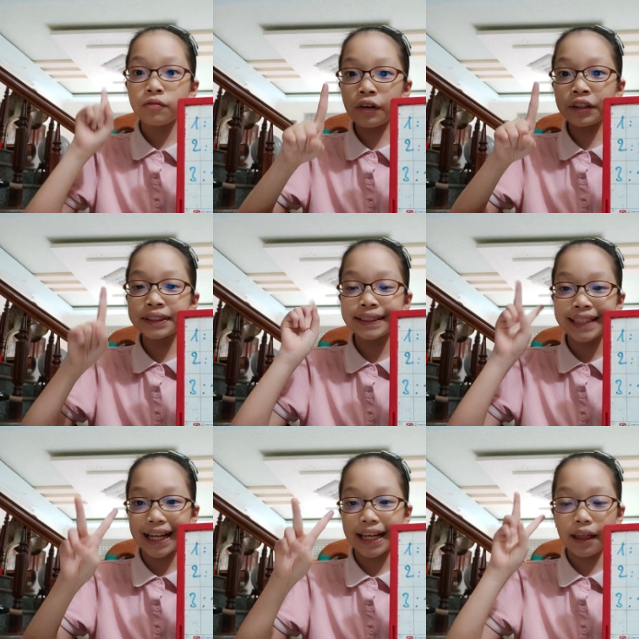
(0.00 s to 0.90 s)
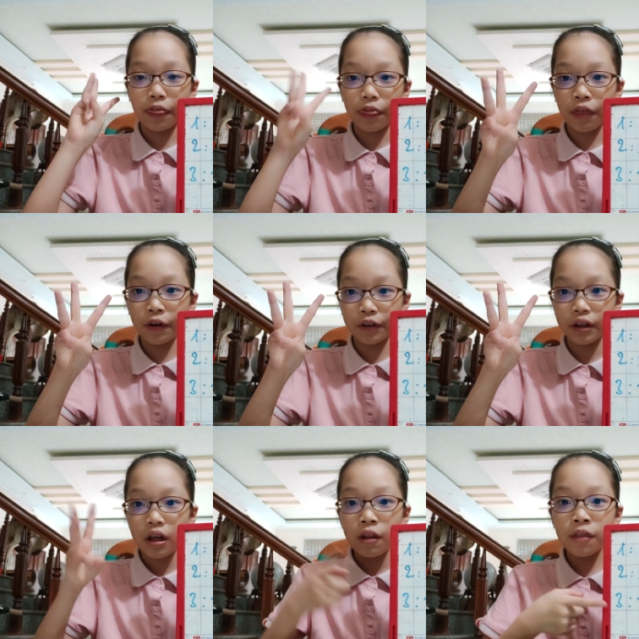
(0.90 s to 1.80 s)
First, second, and third.
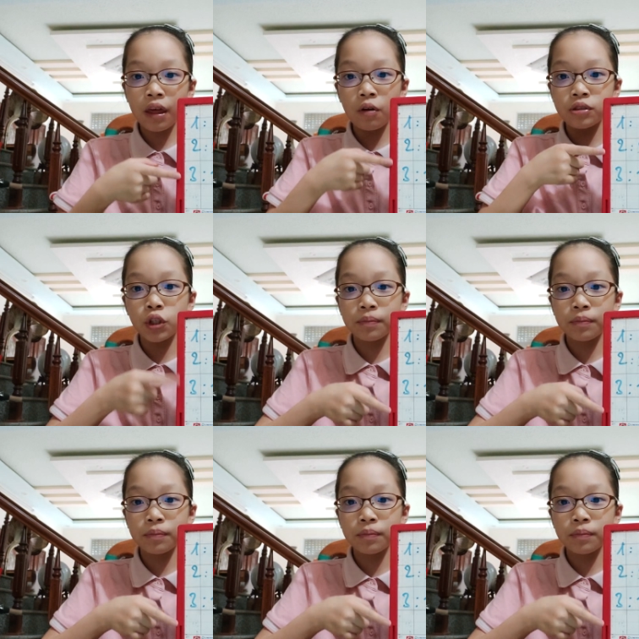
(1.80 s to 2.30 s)
Those,